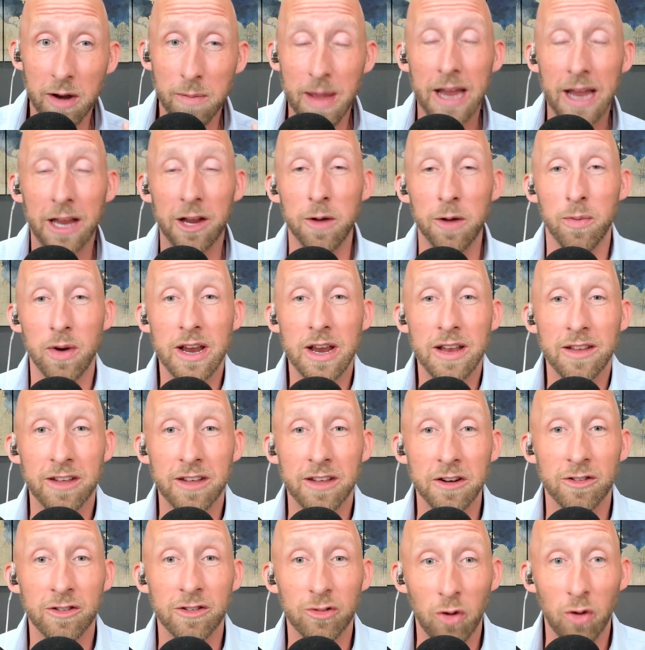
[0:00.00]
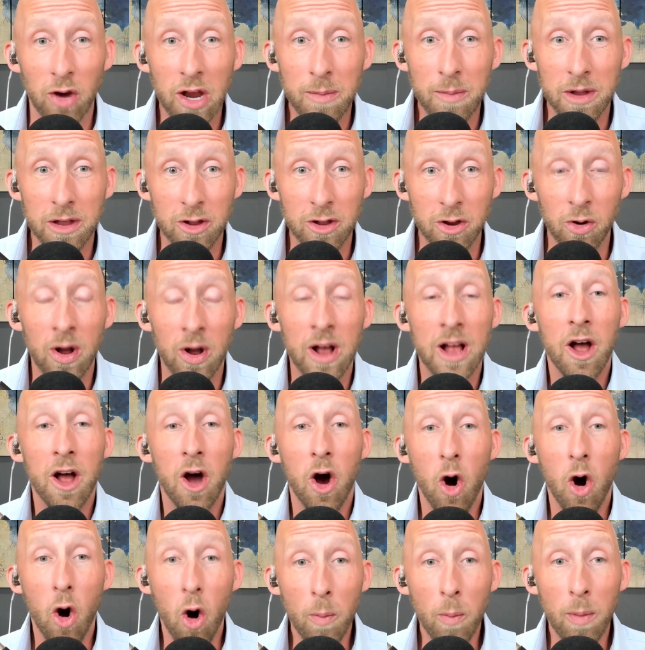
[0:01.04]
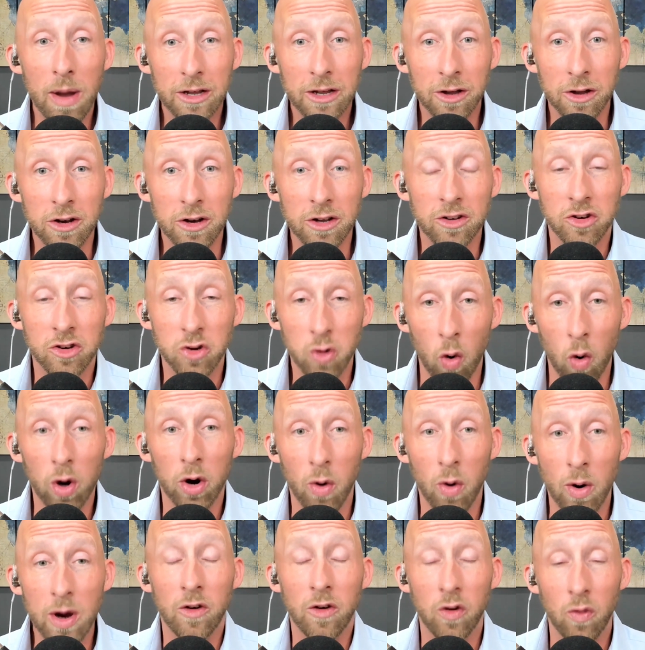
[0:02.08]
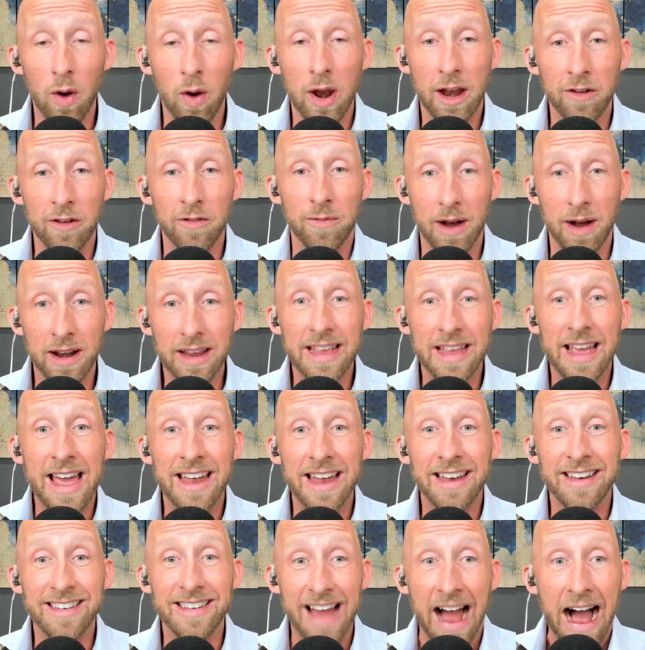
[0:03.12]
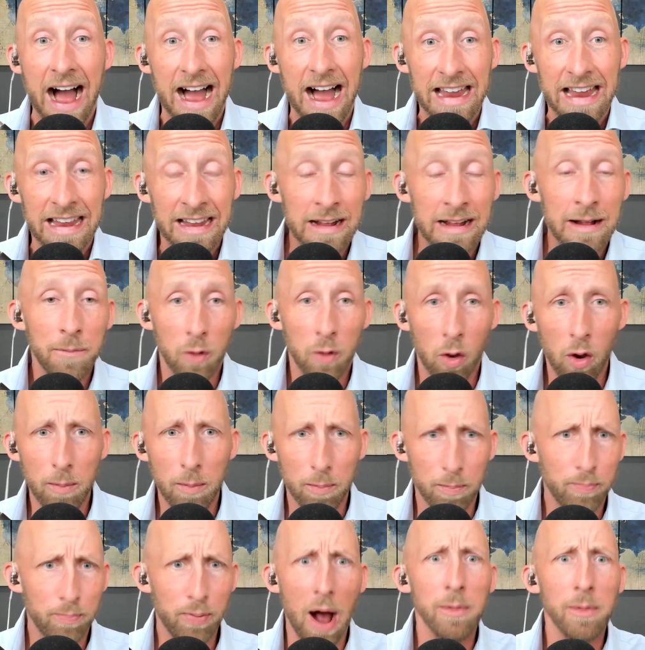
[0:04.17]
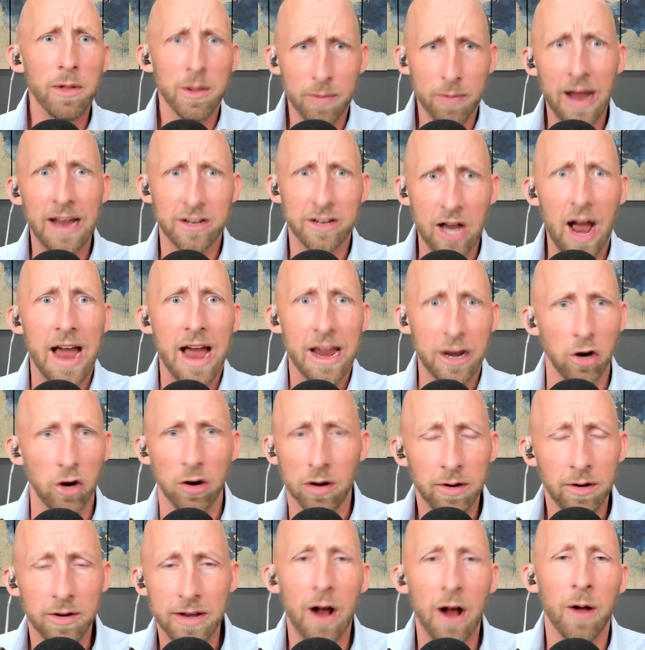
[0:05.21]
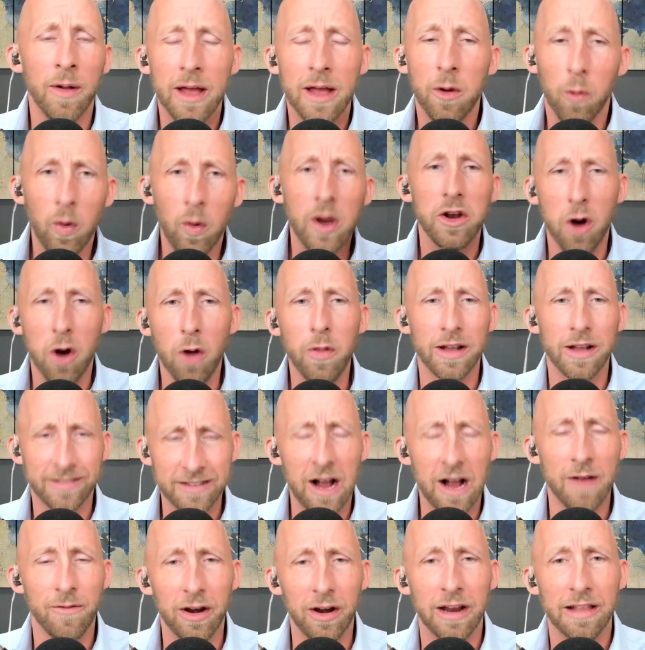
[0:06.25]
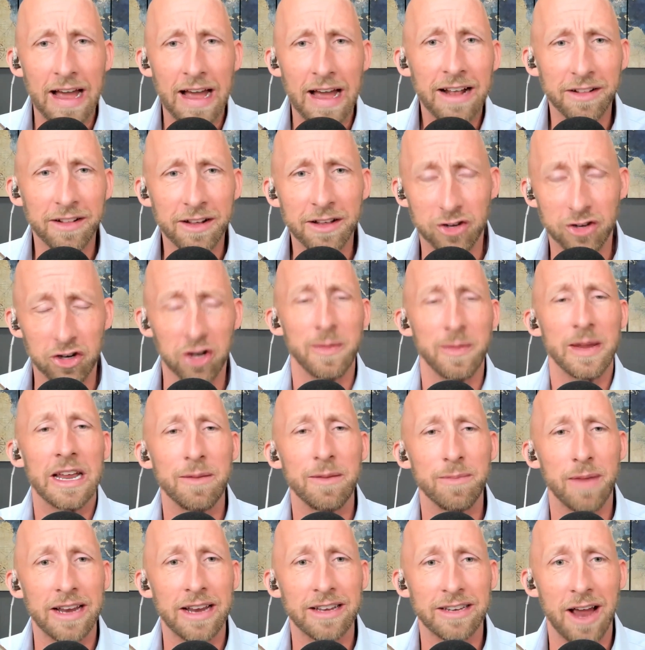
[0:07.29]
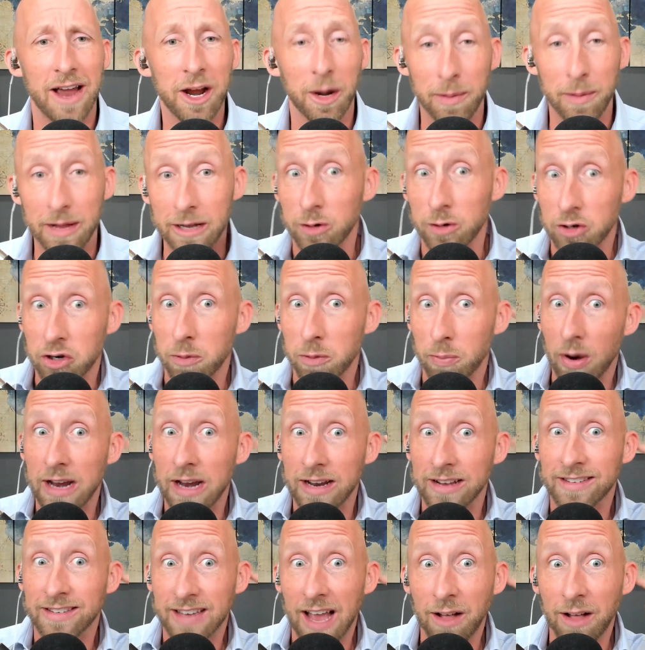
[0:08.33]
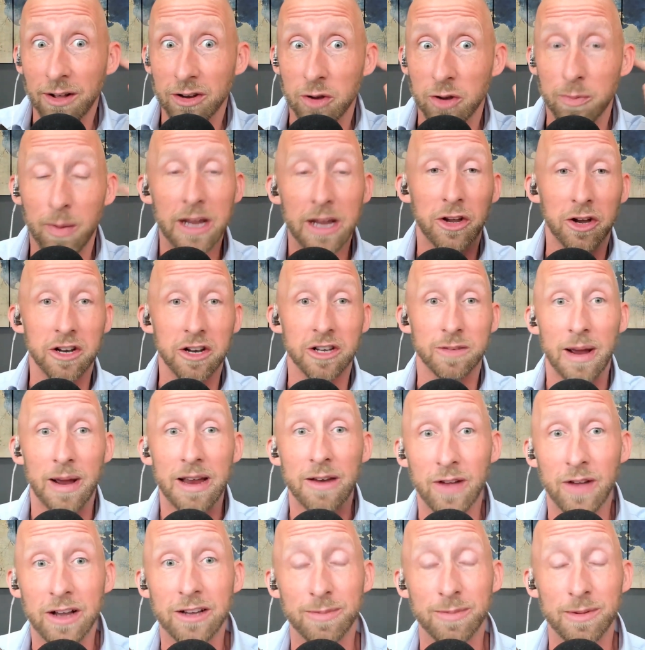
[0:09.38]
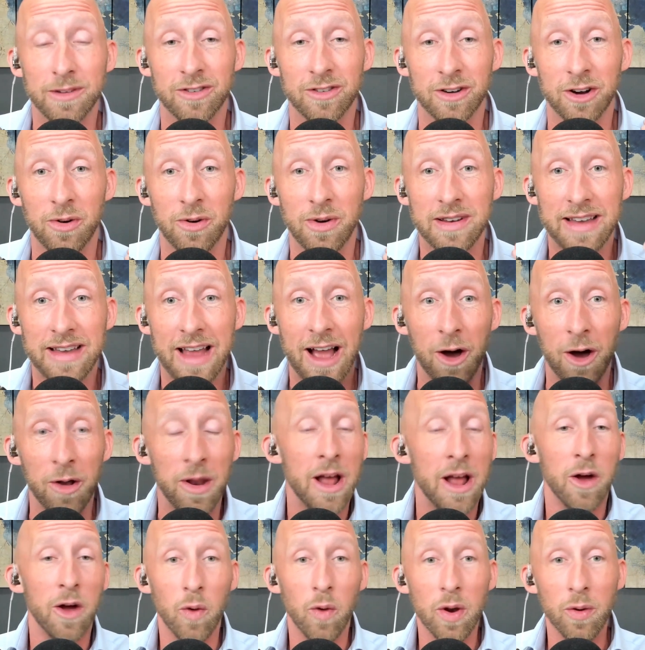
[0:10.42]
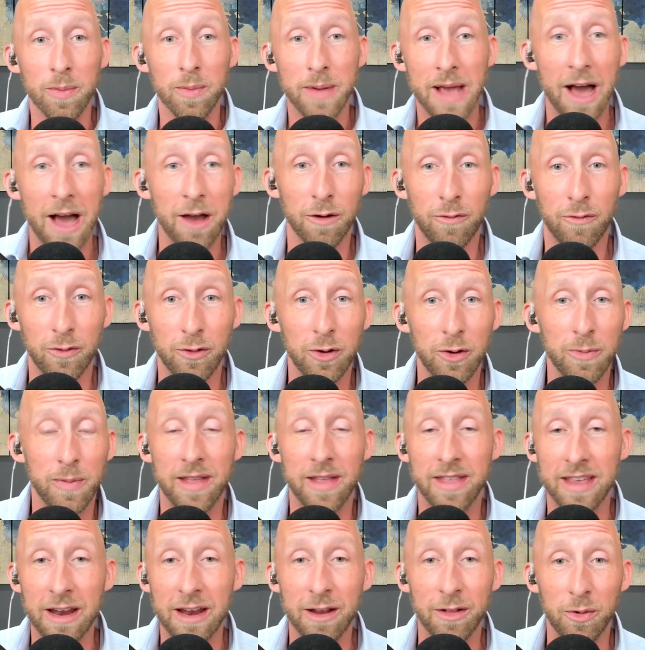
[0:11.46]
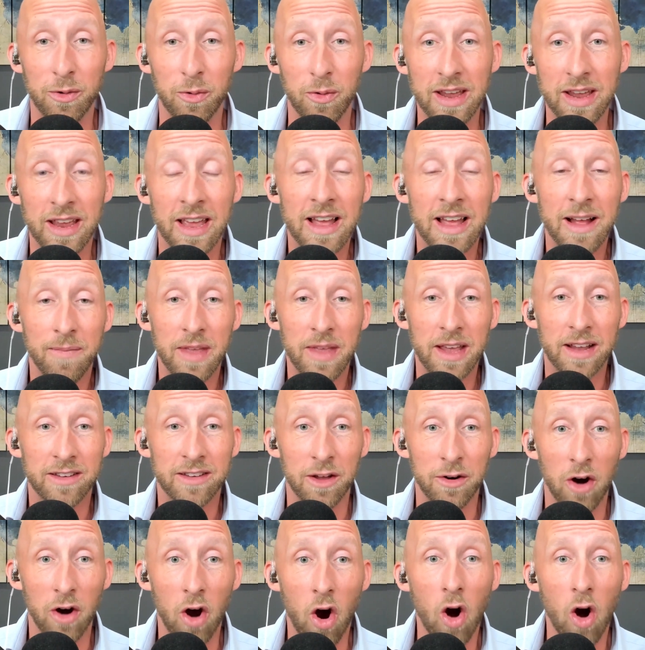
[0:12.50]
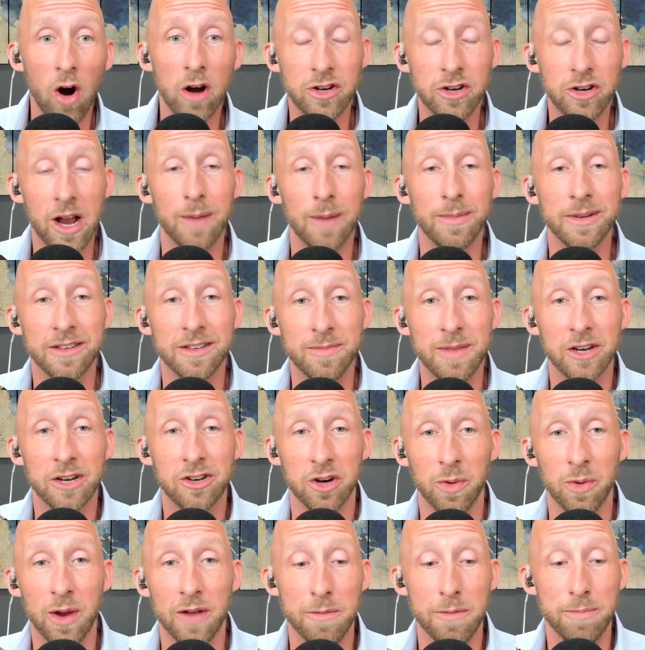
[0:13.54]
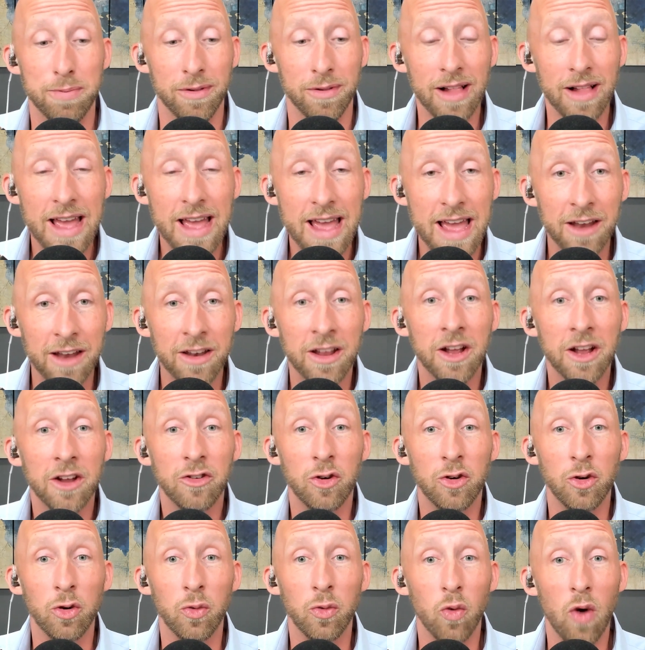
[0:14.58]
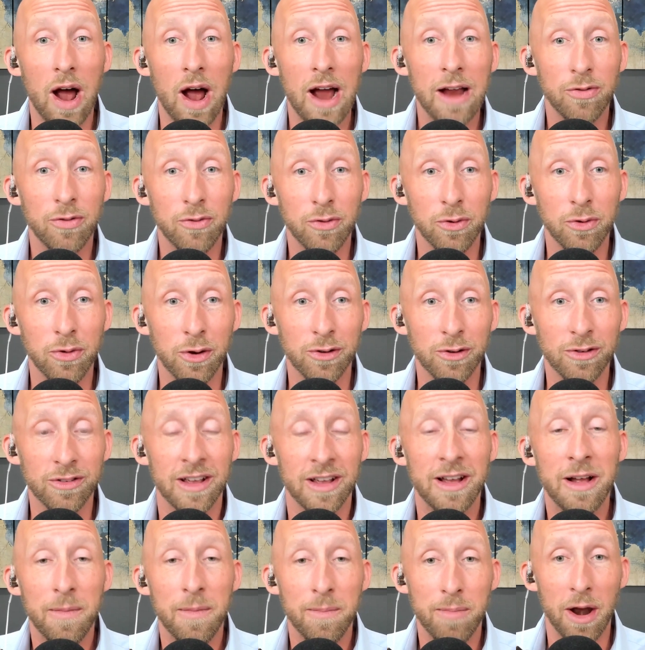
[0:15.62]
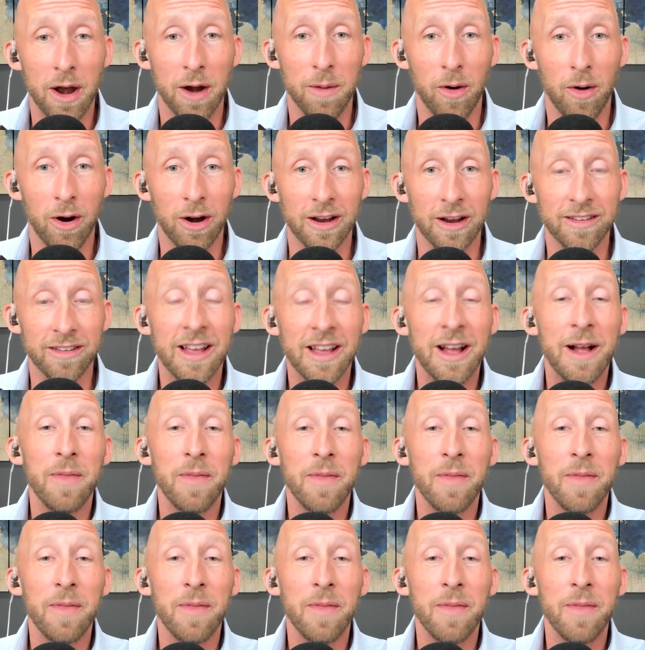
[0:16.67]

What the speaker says: back of your brain is going to scream at you, oh my goodness, you're going to run out of money and die, probably by a tiger. Now, we know that's not very likely that you're going to be eaten by a tiger, but that's what your brain is telling you. My goodness, my investments are going down. We will be out of food by the end of the week, et cetera. Our job is to make sure we have a plan to ride through those bear markets.